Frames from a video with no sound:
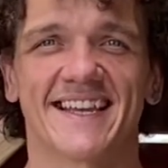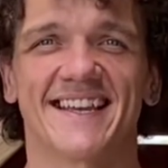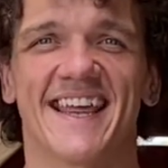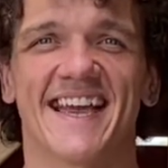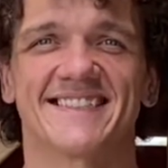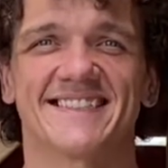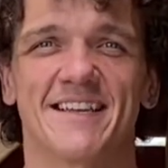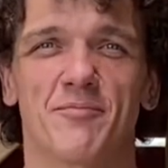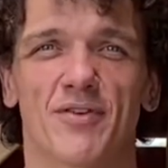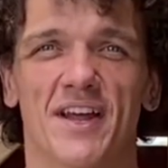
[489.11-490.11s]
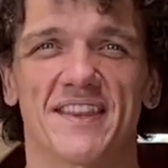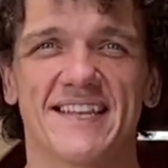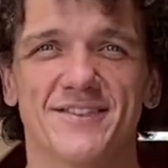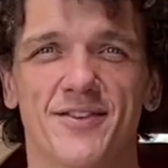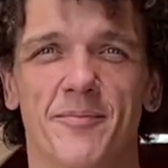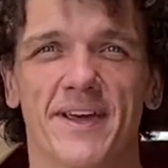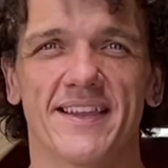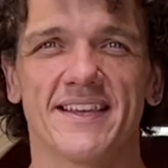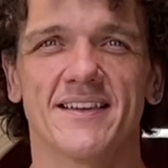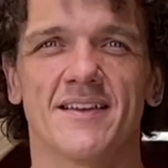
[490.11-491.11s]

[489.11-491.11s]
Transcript: a nice deep breath into the belly.